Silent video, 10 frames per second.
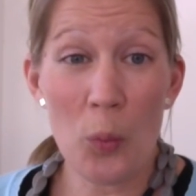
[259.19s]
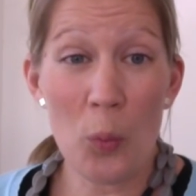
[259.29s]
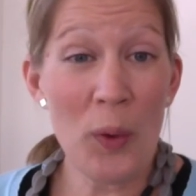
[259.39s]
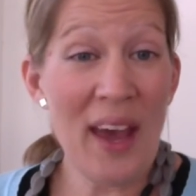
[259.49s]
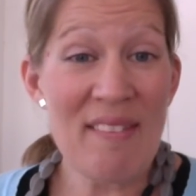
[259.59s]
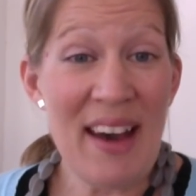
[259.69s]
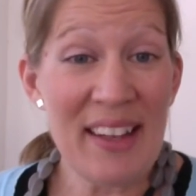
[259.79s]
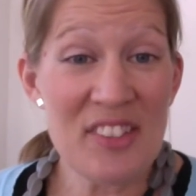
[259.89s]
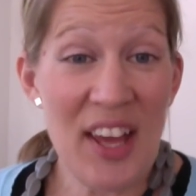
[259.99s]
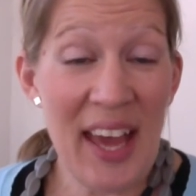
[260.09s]
We have
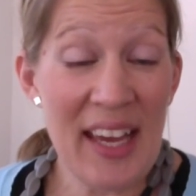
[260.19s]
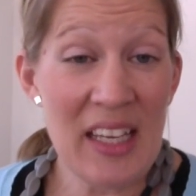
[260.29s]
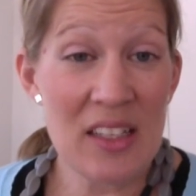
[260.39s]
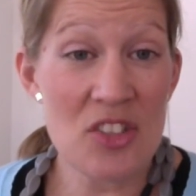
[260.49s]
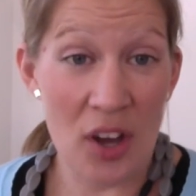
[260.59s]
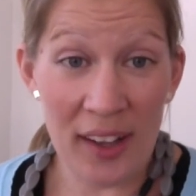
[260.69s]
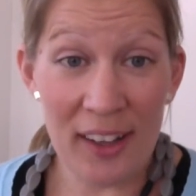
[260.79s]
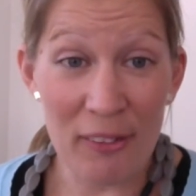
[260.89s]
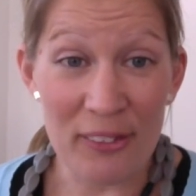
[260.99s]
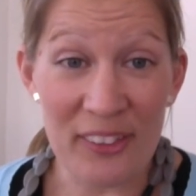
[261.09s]
had a
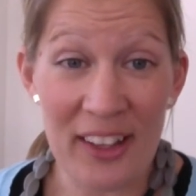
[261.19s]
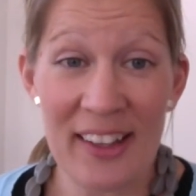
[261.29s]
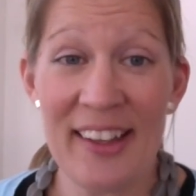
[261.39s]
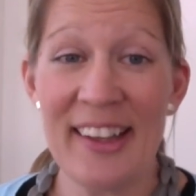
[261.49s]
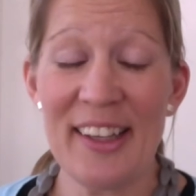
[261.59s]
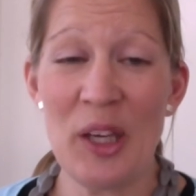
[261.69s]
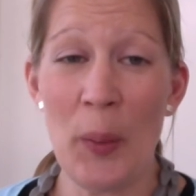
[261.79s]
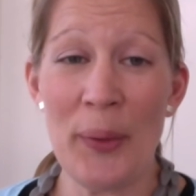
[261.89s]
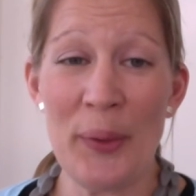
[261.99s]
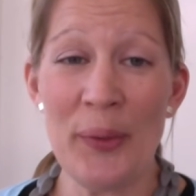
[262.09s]
dialogue
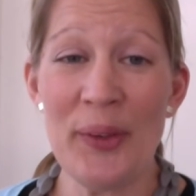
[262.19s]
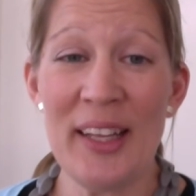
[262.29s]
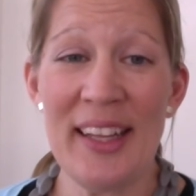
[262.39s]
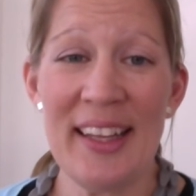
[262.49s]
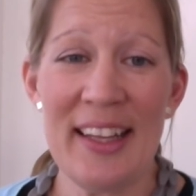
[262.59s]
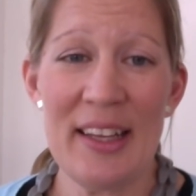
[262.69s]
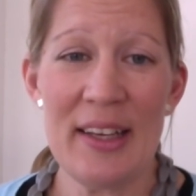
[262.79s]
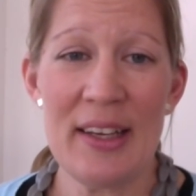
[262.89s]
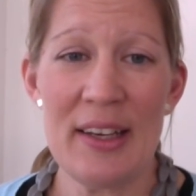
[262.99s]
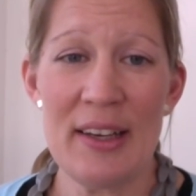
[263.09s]
going on
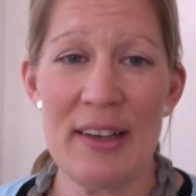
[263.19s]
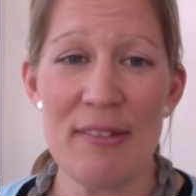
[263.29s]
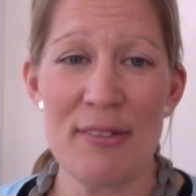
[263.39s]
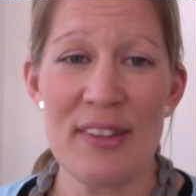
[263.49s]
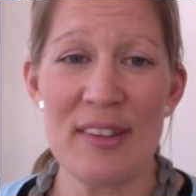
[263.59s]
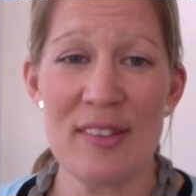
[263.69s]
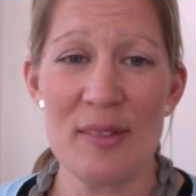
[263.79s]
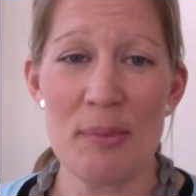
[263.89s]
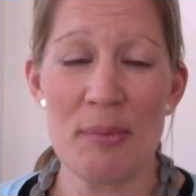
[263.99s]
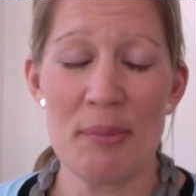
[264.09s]
for this
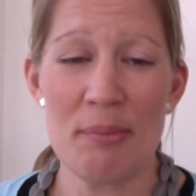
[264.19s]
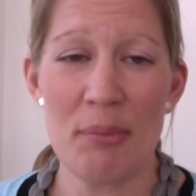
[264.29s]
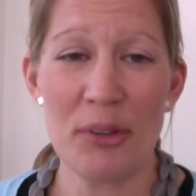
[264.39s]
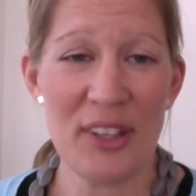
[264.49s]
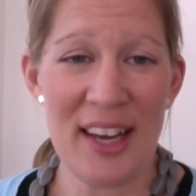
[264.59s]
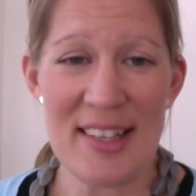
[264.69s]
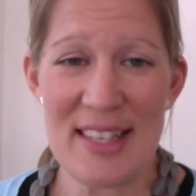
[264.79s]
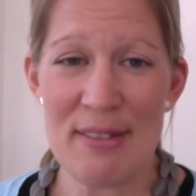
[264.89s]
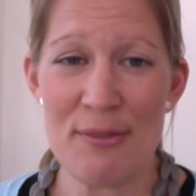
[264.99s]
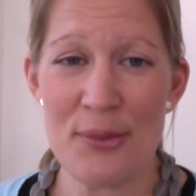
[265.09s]
podcast
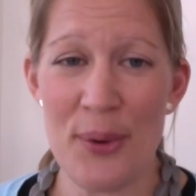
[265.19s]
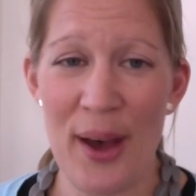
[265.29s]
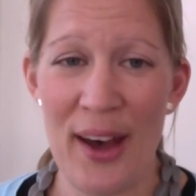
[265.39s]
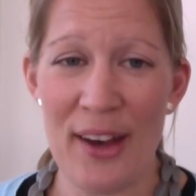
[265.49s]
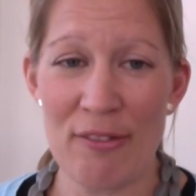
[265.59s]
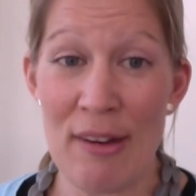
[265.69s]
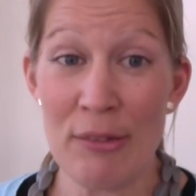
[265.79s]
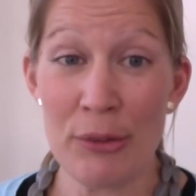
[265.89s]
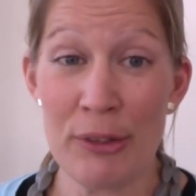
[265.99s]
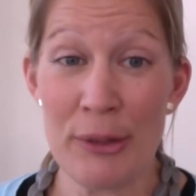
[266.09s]
and for our
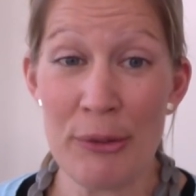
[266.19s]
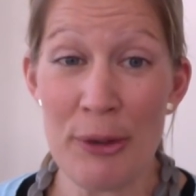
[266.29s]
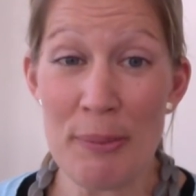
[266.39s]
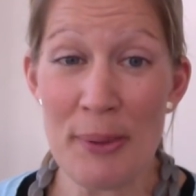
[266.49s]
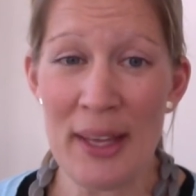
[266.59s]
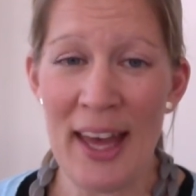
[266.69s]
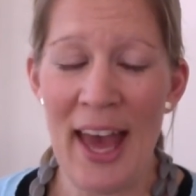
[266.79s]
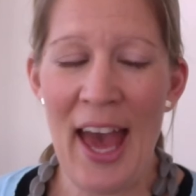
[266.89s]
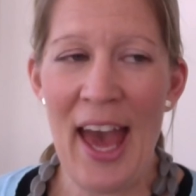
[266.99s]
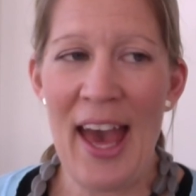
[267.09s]
Ravelry group,
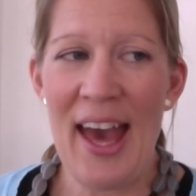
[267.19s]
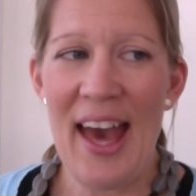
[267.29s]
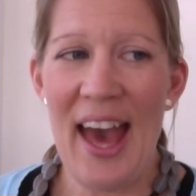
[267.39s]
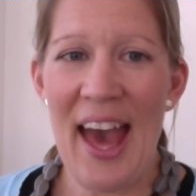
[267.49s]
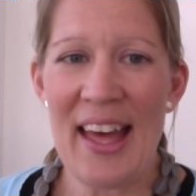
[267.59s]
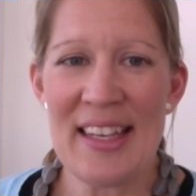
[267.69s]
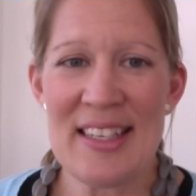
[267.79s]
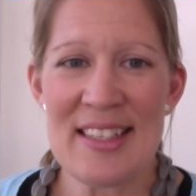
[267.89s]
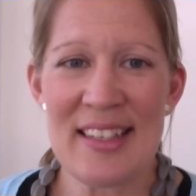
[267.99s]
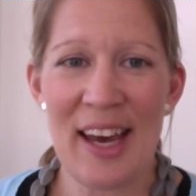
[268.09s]

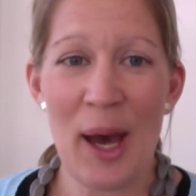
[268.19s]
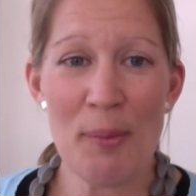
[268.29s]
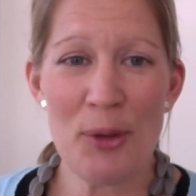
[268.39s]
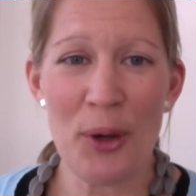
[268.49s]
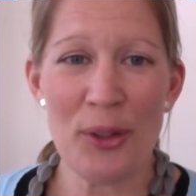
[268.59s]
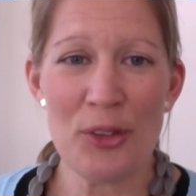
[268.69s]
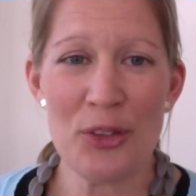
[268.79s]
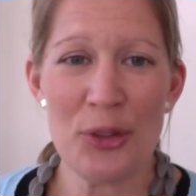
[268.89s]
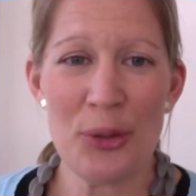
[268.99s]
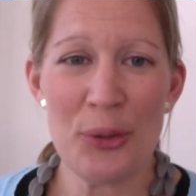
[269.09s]
and I'm going
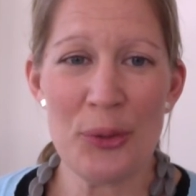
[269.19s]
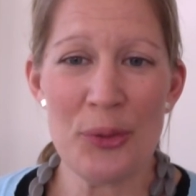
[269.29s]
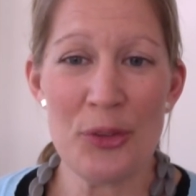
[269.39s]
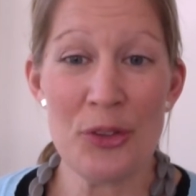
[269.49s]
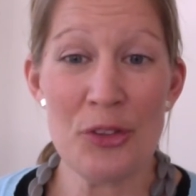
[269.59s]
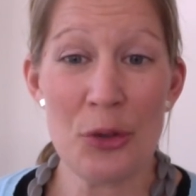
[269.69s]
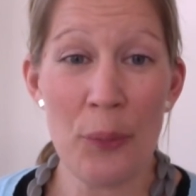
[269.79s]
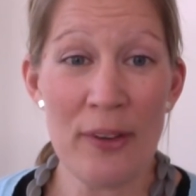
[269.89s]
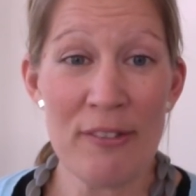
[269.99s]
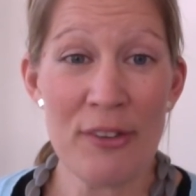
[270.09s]
to do the
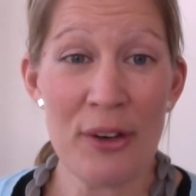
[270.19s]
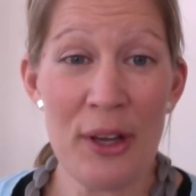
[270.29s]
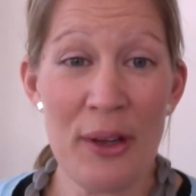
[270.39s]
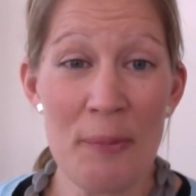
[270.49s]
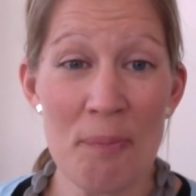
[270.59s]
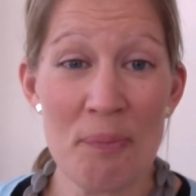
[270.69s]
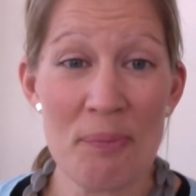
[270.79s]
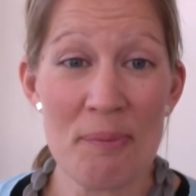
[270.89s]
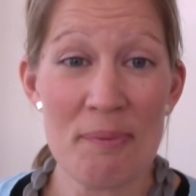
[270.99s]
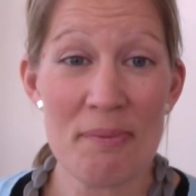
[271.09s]
drawing for
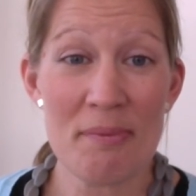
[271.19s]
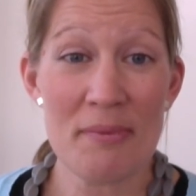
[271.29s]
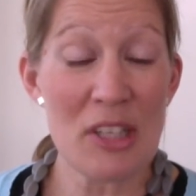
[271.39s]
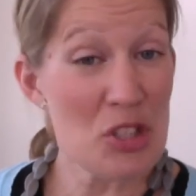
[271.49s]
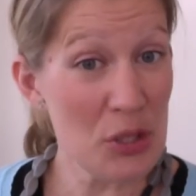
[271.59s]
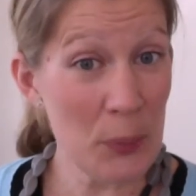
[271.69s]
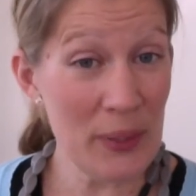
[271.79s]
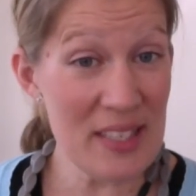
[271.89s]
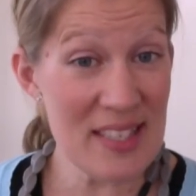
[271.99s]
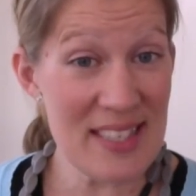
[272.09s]
two
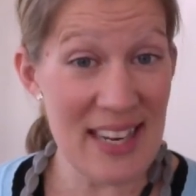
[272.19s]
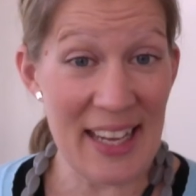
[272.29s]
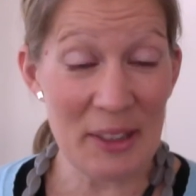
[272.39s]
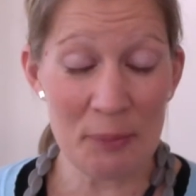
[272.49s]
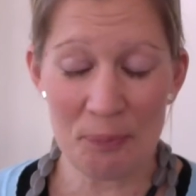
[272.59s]
winners today.